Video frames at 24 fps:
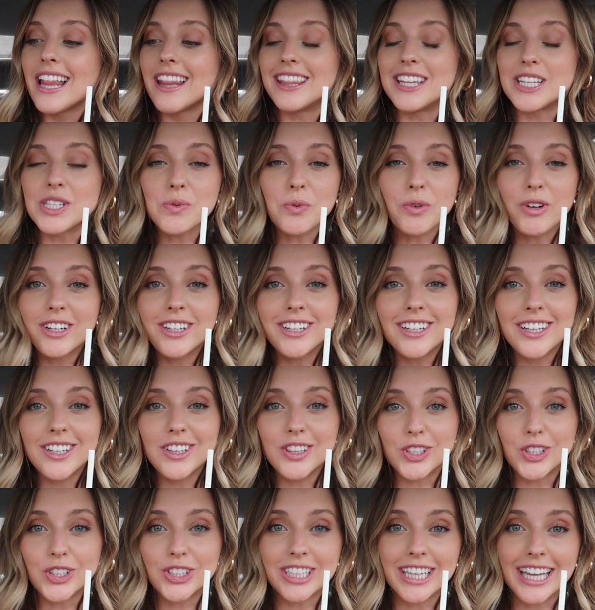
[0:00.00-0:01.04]
This one
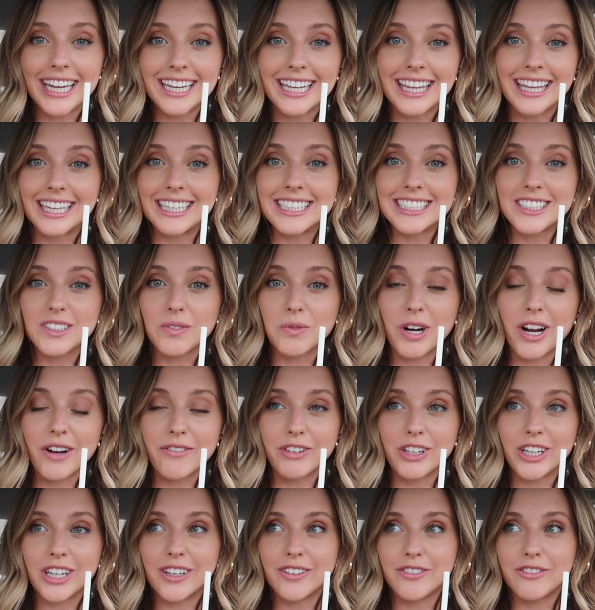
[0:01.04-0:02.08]
looked like this
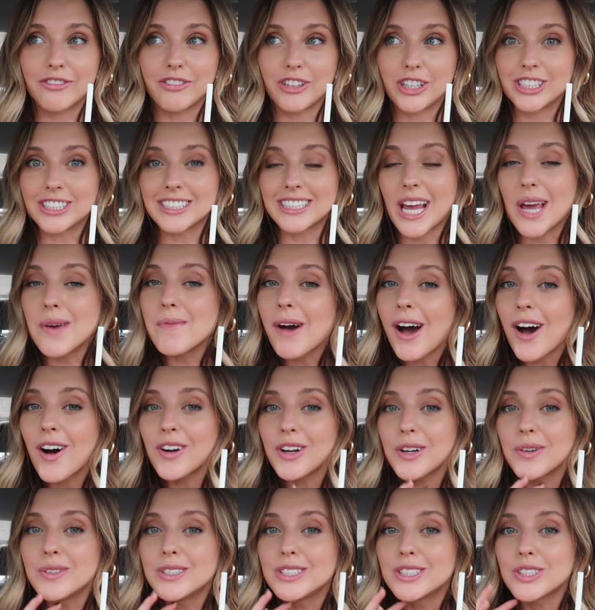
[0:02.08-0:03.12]
whenever it first came
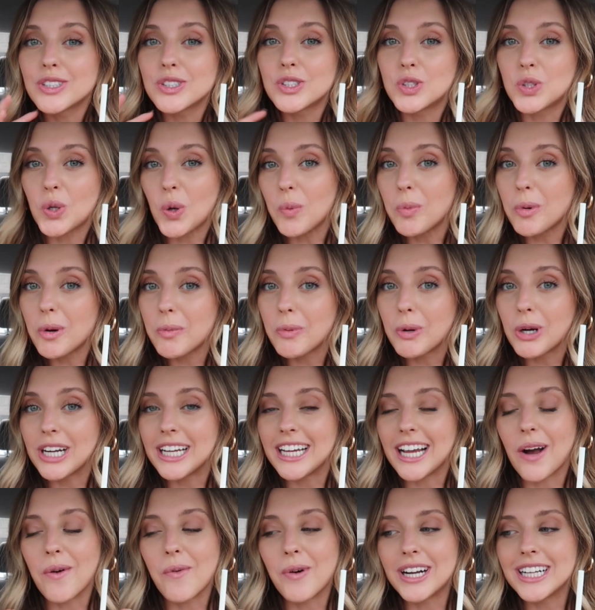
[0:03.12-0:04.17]
out. It was super
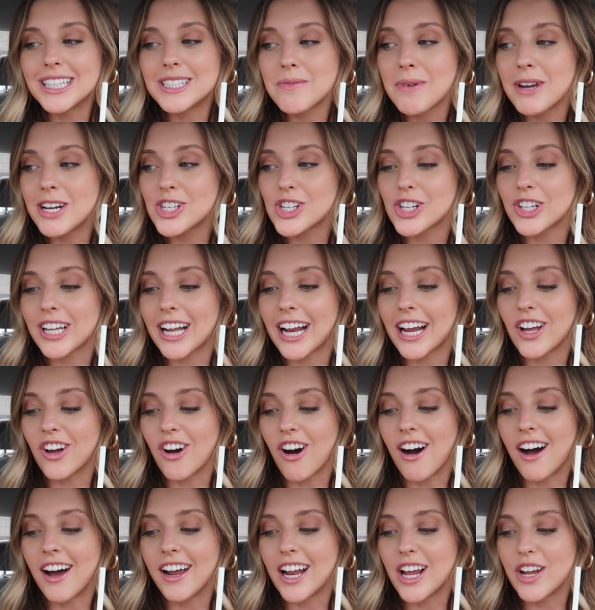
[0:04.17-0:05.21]
pretty. I wanted to make sure that I
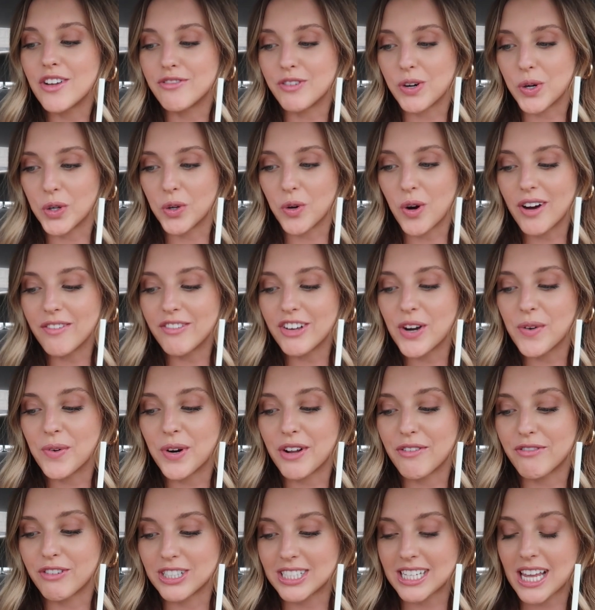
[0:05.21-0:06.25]
got a photo of it when
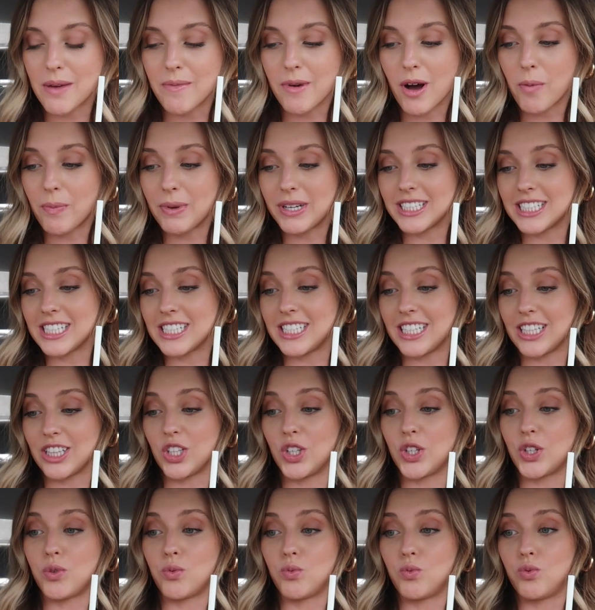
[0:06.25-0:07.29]
it first came out because it did
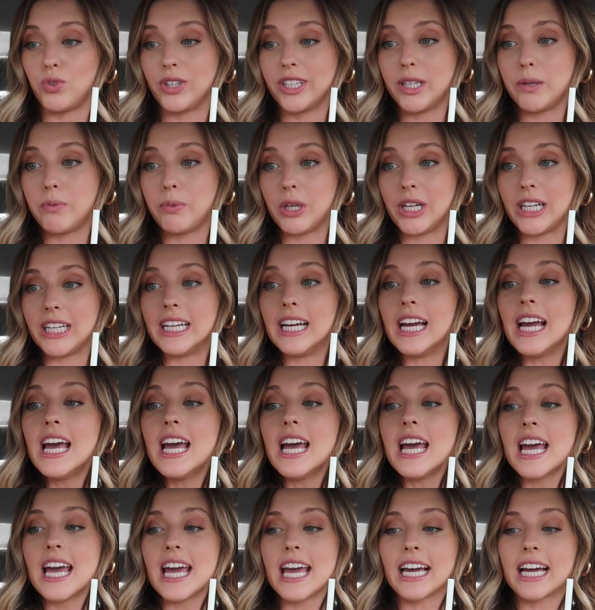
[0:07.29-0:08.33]
look really pretty.
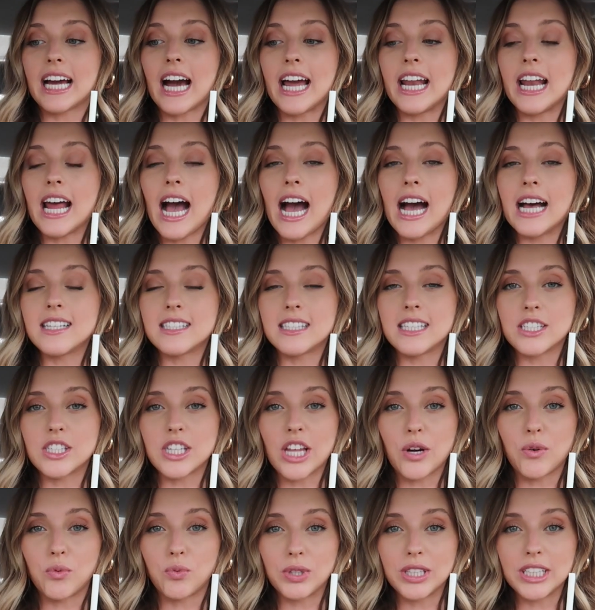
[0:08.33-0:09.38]
It kind of has this
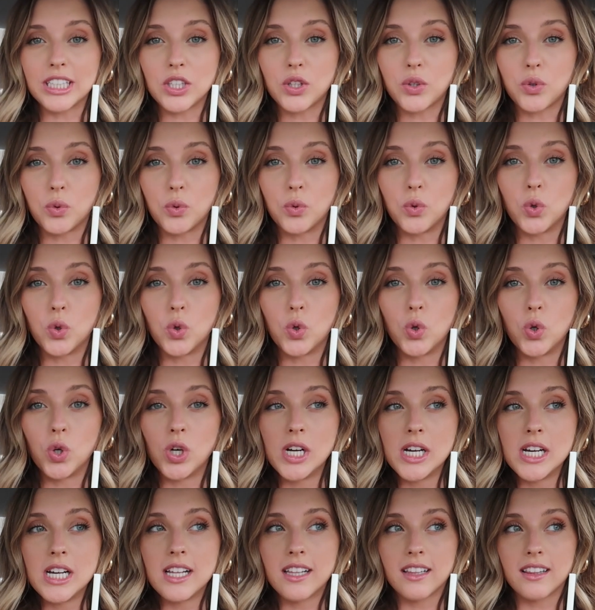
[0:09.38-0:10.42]
like really cool
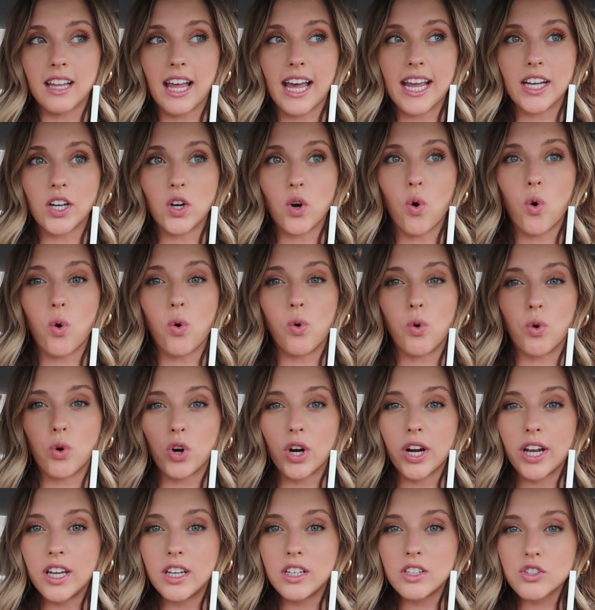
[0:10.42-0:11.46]
like
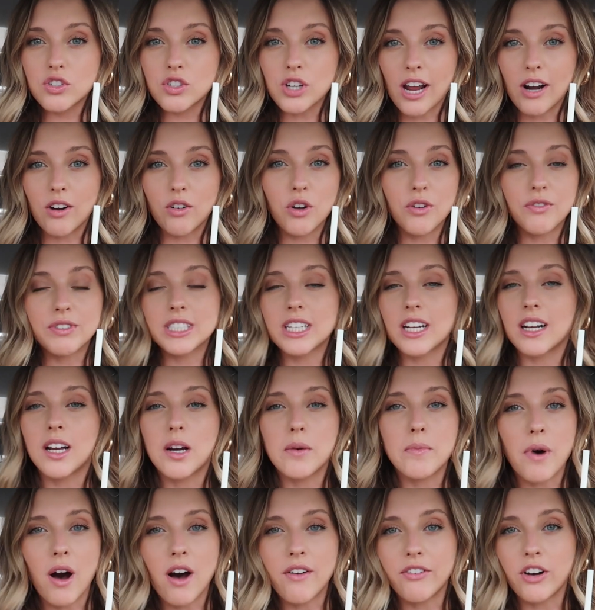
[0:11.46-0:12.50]
orange, I don't know if it's gonna
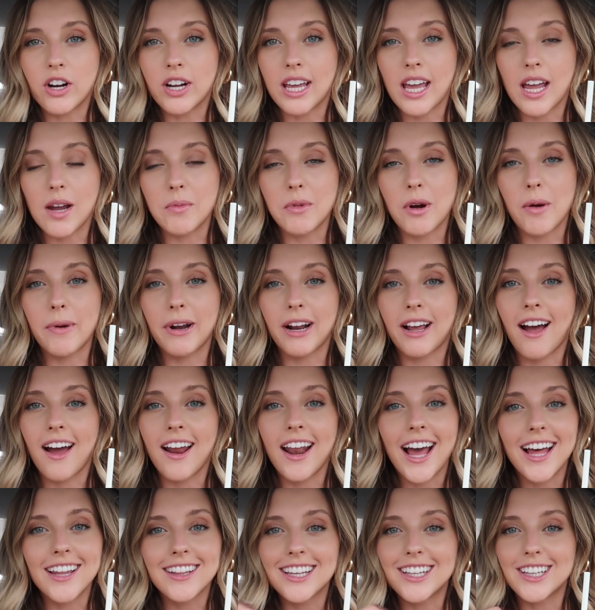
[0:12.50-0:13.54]
come off on camera, but it kind
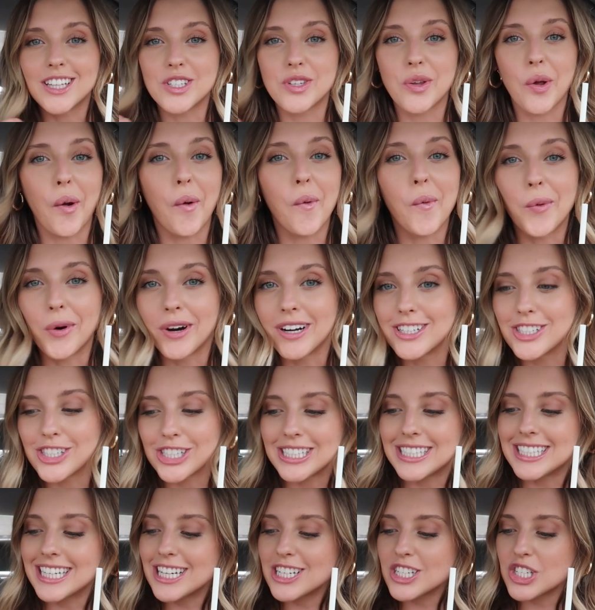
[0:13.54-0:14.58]
of had like this like
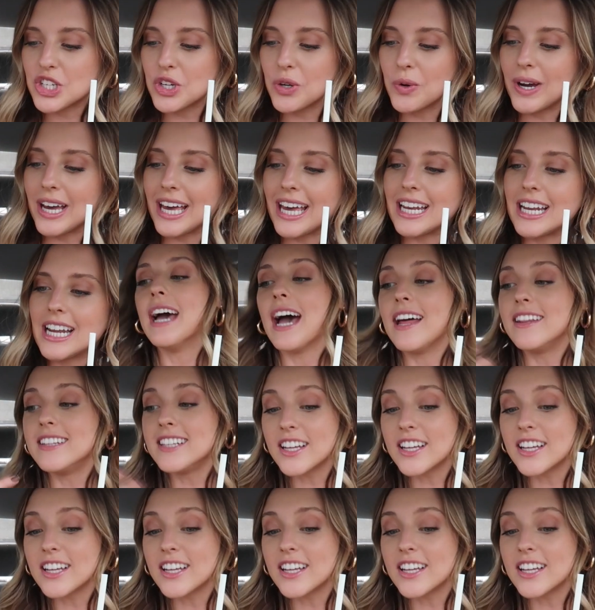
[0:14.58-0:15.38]
orangey tint to it. And